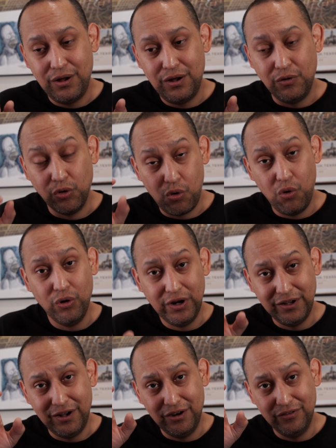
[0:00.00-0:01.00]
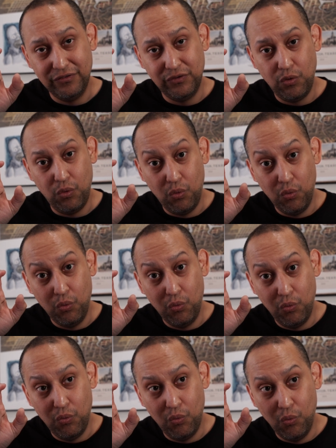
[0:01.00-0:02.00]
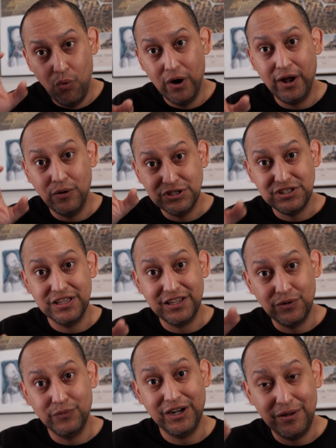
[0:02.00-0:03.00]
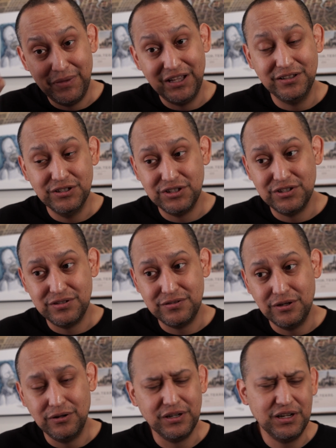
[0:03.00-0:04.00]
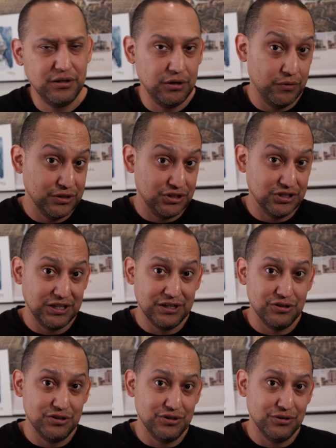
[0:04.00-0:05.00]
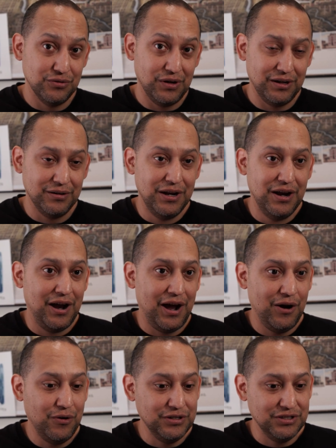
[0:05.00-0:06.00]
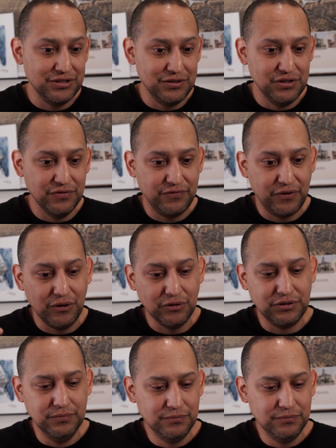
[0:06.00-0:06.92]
a recording of what I was thinking when I made this song. It could always change too. I always default.